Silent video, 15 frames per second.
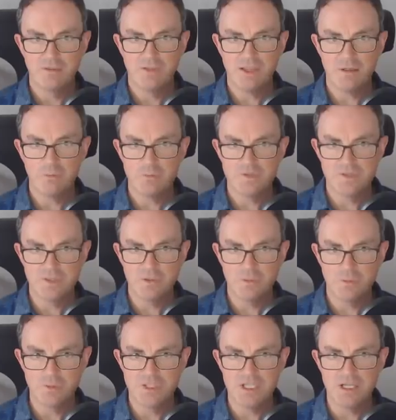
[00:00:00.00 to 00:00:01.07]
That was the
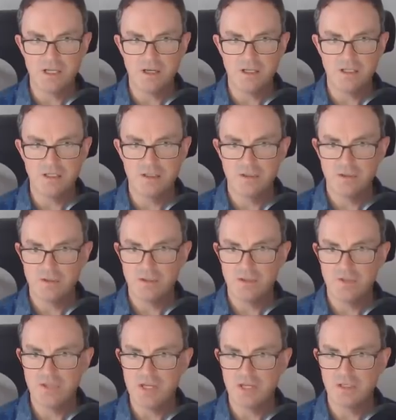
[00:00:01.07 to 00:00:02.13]
naughty line, the,
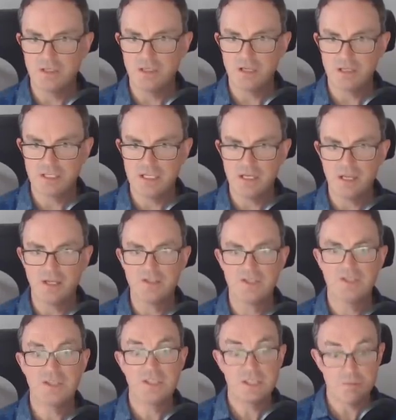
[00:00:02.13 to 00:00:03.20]
the unlucky line.
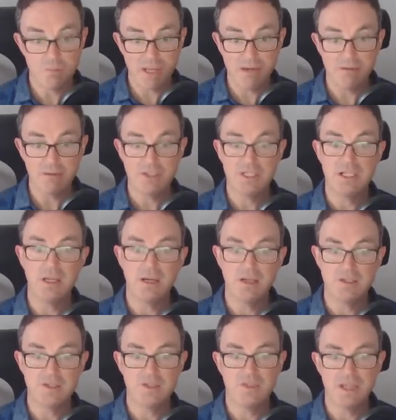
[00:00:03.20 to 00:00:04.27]
So this is a parity
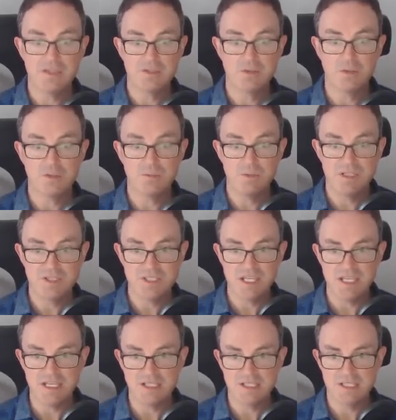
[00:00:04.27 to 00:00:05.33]
line, so that's got to be a
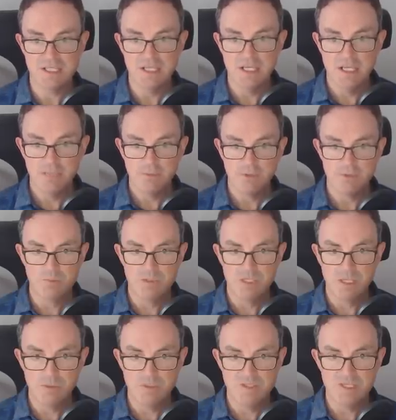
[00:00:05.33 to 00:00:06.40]
6 because we
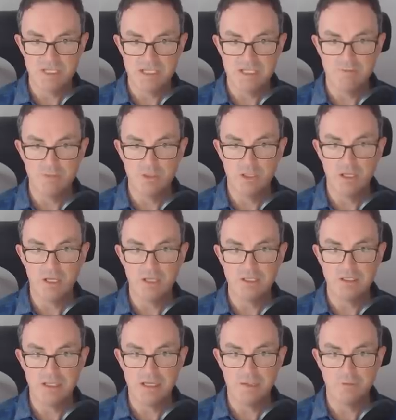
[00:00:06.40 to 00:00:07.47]
know it's an even
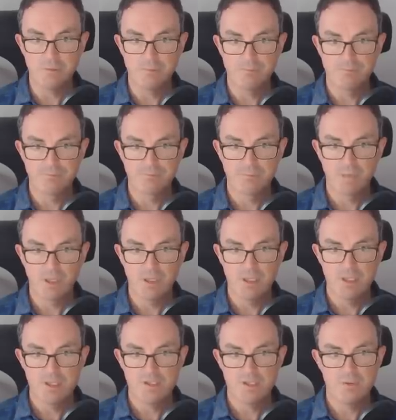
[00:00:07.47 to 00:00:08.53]
line now.
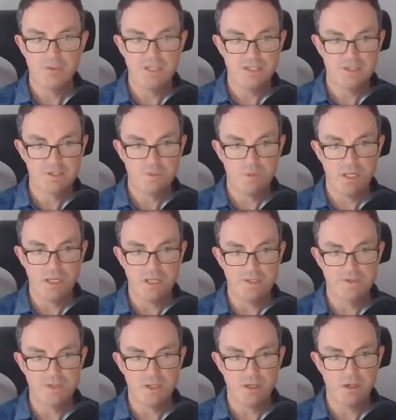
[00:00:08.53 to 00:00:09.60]
So these
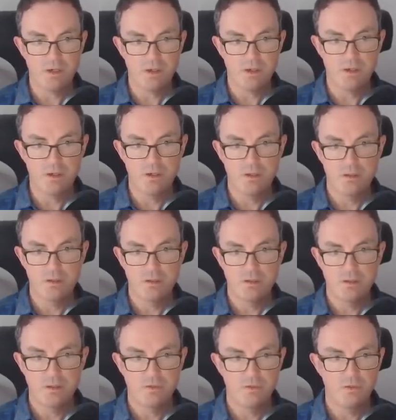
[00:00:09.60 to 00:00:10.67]
squares are
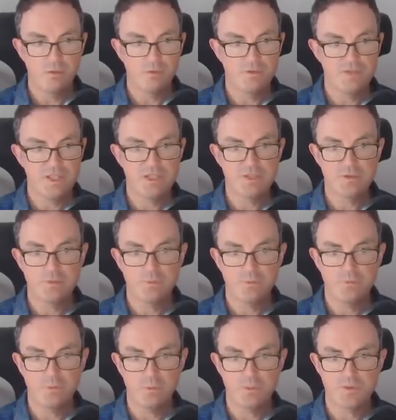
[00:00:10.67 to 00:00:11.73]
not 6 or
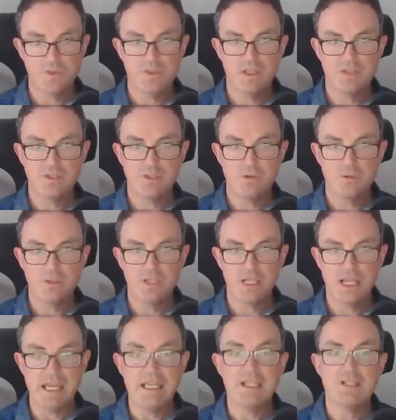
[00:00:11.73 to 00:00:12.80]
4, so they're 2 and
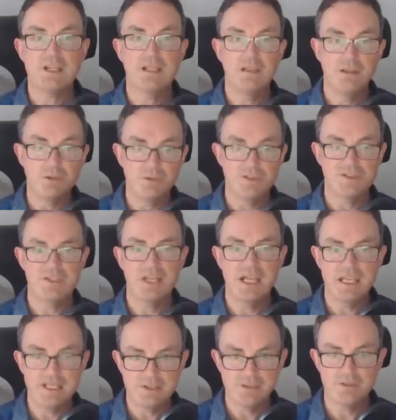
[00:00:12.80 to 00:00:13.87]
8. And look, there's an
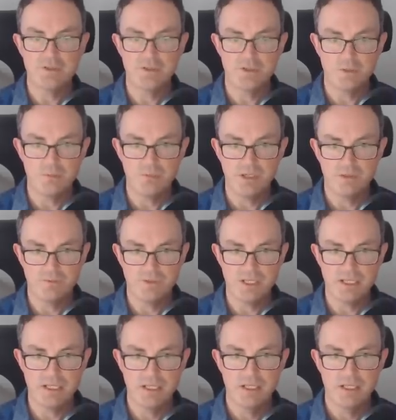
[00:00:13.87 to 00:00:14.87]
8 at the top. Lovely.